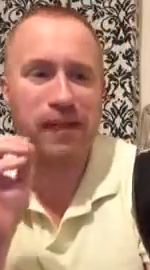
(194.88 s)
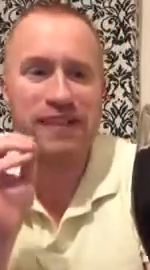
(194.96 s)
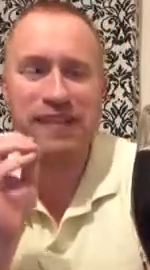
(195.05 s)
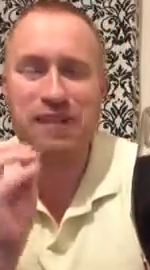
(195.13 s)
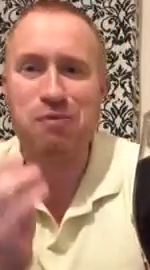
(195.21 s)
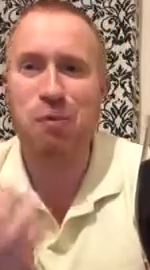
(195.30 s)

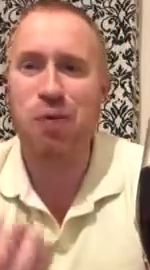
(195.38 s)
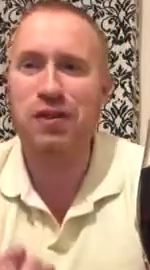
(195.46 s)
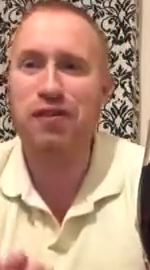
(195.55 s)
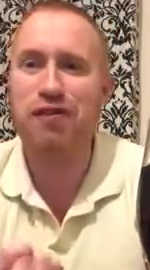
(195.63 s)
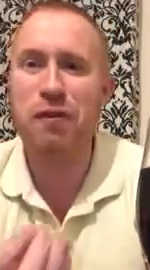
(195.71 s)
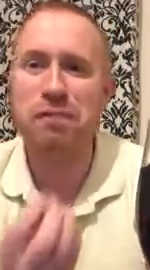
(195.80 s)
is this
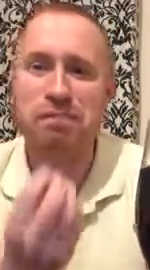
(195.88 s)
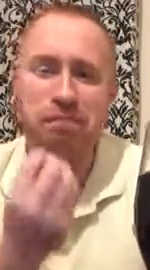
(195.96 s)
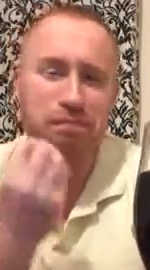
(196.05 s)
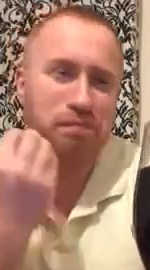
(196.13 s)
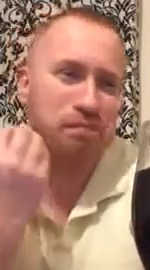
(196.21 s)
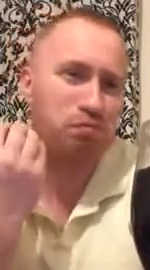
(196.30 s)
wonderful
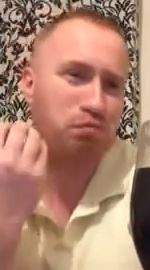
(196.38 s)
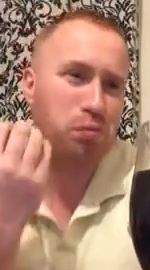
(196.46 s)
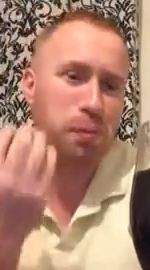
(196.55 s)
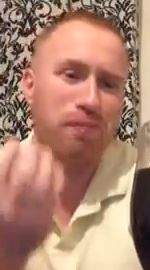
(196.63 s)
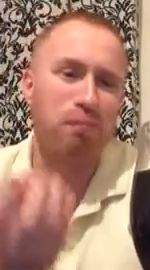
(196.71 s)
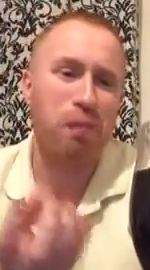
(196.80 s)

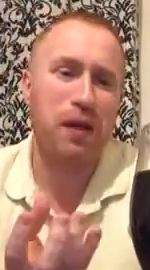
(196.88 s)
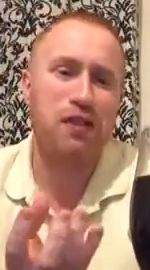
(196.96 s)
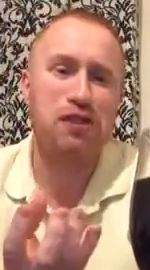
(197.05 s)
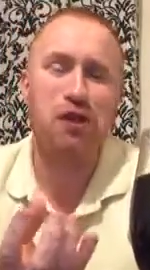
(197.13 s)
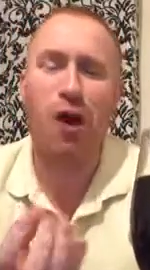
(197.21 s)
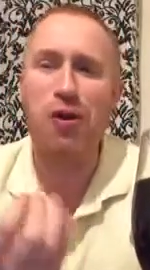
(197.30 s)

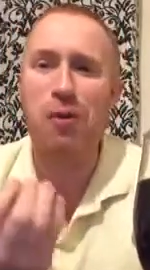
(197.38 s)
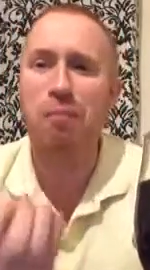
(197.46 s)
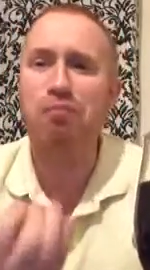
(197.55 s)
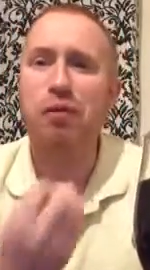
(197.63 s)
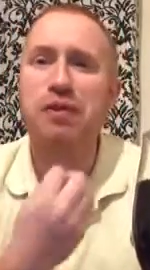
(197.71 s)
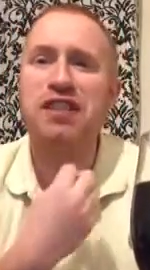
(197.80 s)
sour
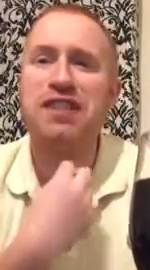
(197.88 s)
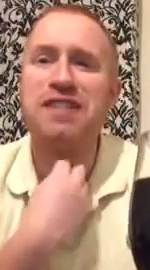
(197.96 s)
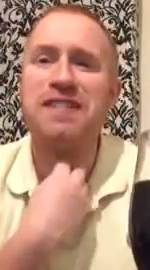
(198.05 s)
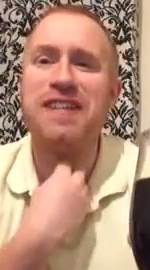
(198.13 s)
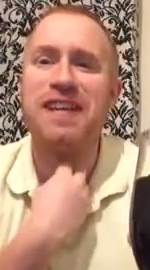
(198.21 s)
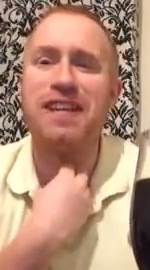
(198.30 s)
note, which is
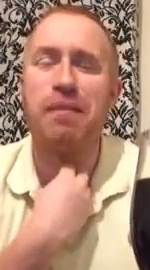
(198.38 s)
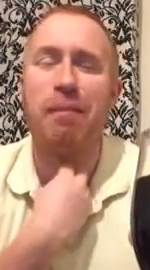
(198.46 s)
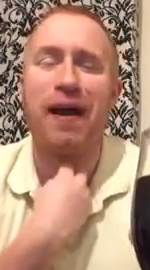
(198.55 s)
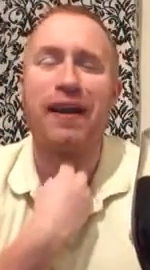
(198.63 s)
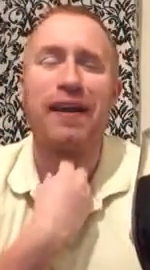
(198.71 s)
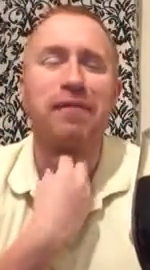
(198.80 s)
just sitting in the
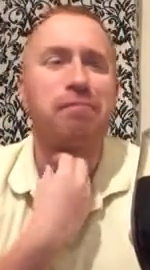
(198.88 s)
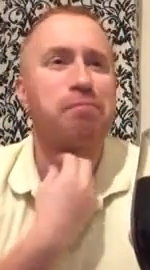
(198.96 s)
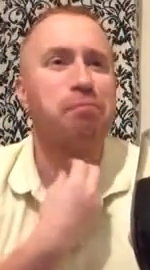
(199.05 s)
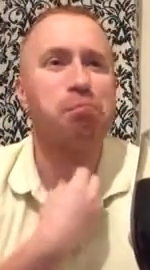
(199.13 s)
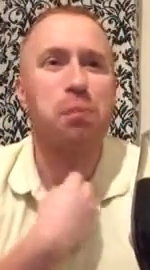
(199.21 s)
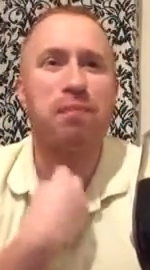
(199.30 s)
back,
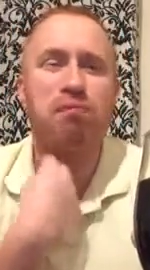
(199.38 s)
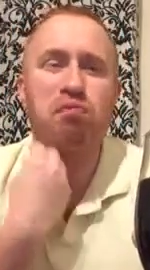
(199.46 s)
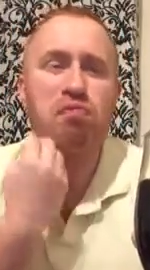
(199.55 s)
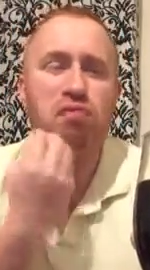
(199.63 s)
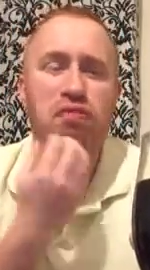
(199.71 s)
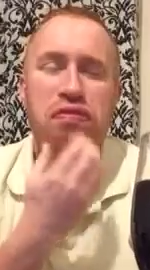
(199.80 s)

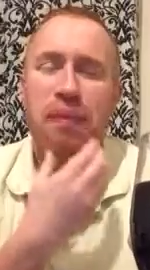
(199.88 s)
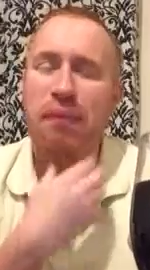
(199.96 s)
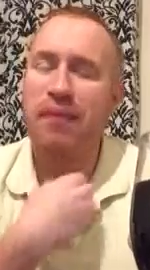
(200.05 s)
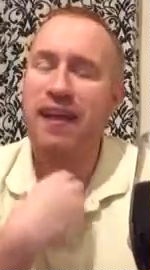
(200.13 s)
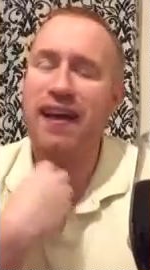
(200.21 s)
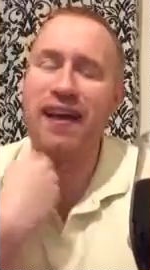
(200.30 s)

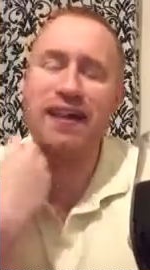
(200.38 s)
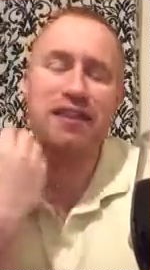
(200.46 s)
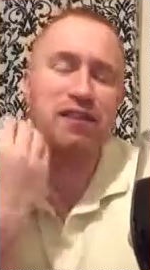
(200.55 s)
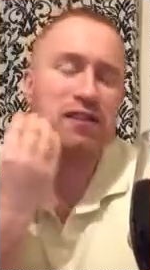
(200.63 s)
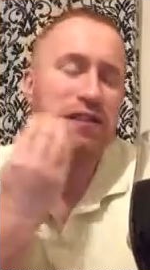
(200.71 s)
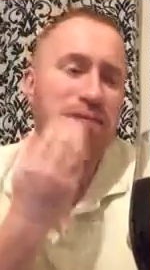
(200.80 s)
and
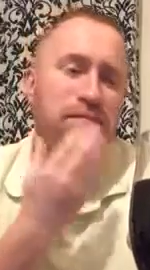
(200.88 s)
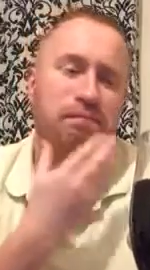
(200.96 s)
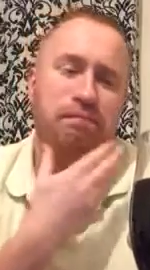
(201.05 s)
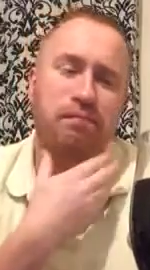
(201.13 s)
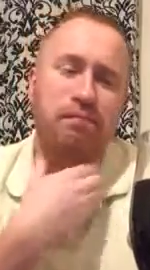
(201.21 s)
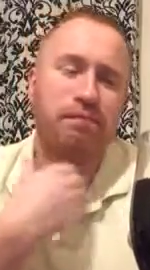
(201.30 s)
it's
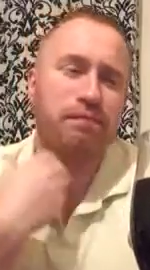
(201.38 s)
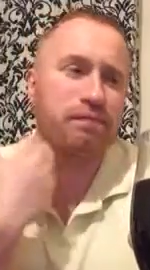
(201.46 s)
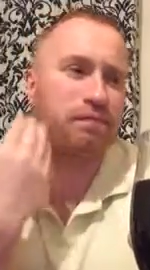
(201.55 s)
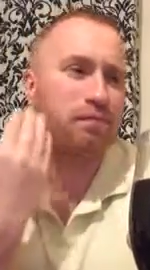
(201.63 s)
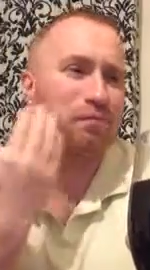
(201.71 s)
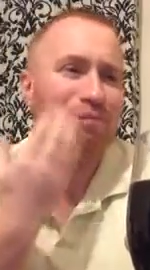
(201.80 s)

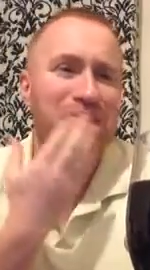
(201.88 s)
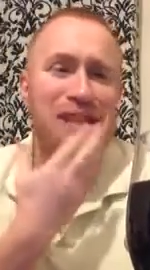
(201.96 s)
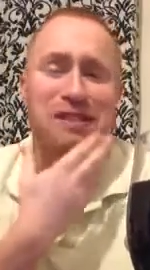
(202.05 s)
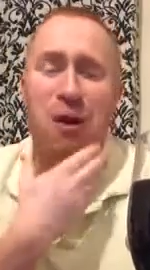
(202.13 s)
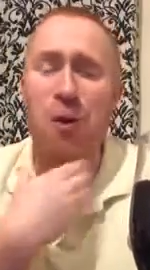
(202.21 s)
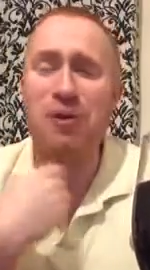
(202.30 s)

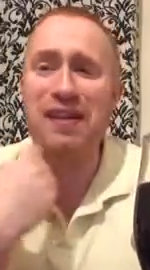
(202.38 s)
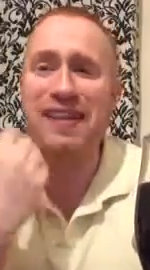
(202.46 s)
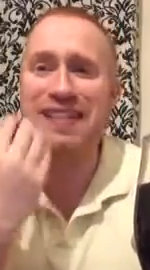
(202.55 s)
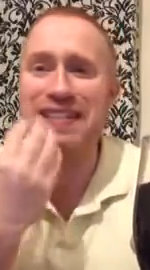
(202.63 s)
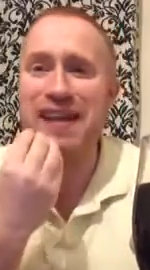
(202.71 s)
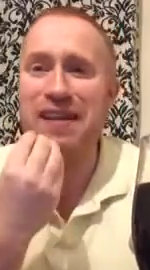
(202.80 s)
coating
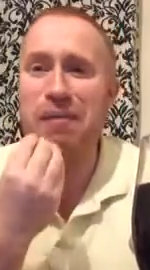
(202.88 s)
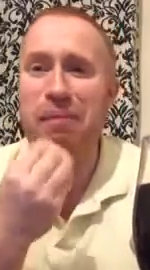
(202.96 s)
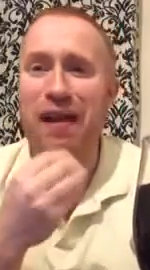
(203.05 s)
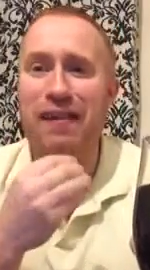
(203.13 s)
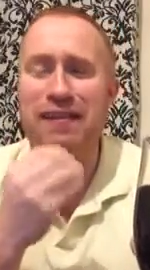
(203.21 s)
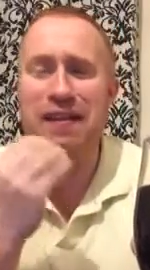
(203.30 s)
the inside of the
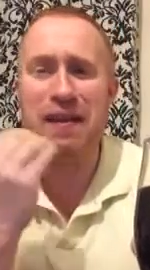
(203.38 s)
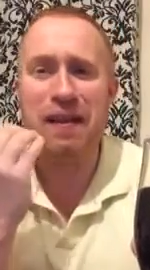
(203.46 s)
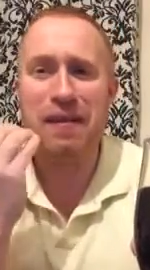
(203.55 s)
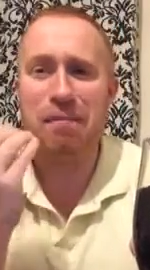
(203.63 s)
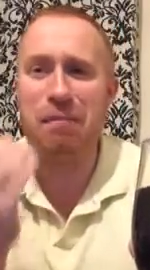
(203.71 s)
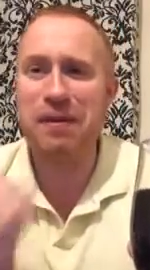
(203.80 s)
palate,
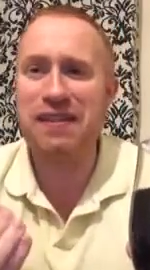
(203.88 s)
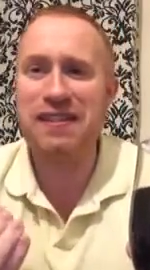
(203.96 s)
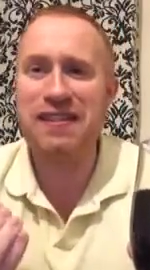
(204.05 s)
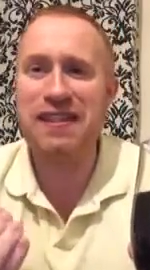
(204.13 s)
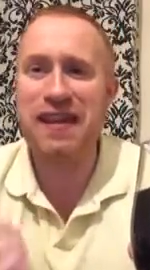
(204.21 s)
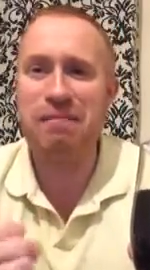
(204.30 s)
but at the
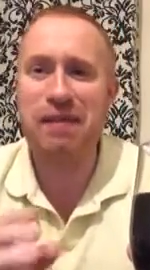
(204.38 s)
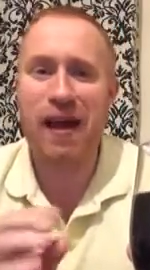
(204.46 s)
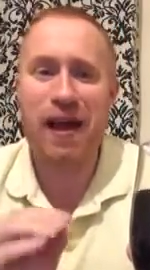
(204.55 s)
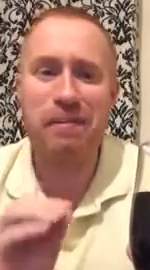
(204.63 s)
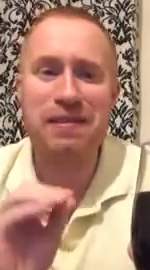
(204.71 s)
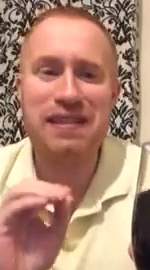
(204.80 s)
same
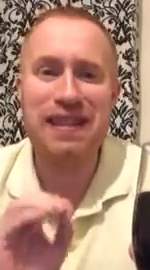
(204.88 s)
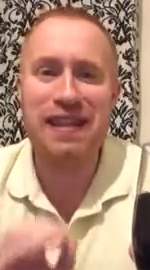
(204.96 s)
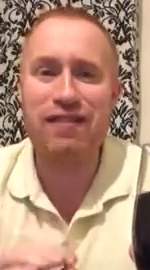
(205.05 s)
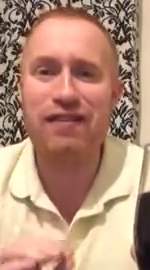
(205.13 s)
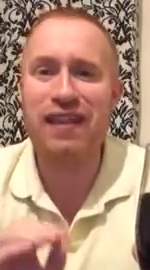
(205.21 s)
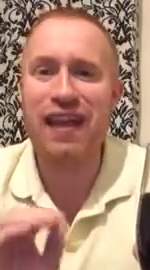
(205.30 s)
time it's
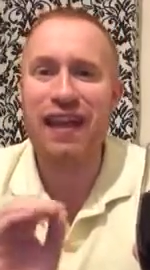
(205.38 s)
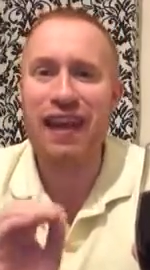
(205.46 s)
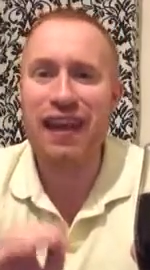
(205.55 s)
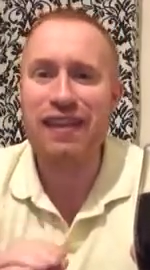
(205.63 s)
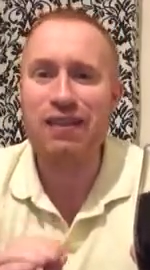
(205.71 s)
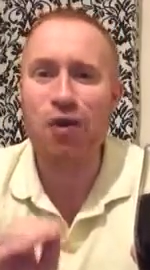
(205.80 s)
leaving that
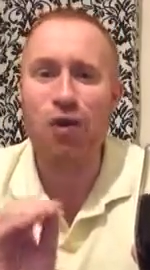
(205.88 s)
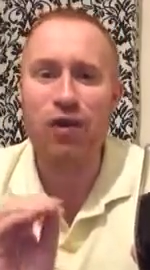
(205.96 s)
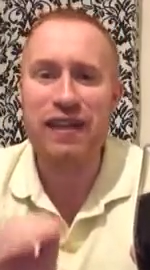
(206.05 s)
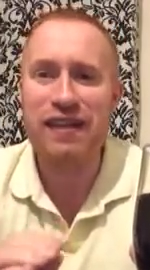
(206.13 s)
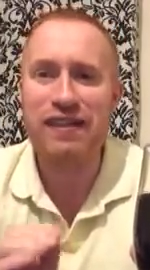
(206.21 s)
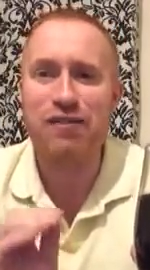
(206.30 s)
light
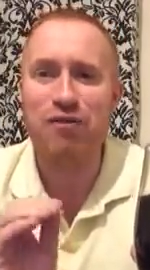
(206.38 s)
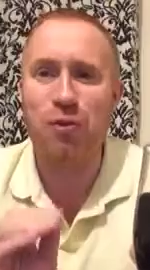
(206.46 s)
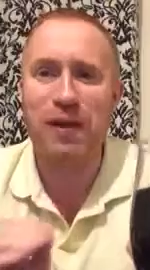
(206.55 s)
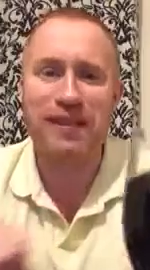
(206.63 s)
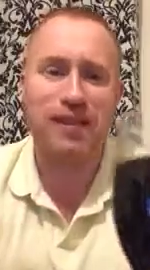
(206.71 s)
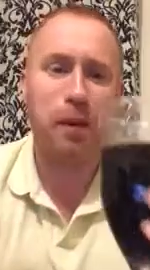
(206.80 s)
oiliness of
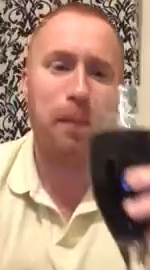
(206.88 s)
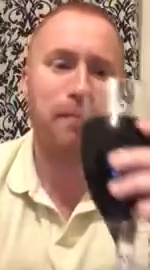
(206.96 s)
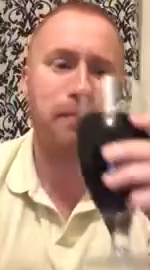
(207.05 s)
wheat.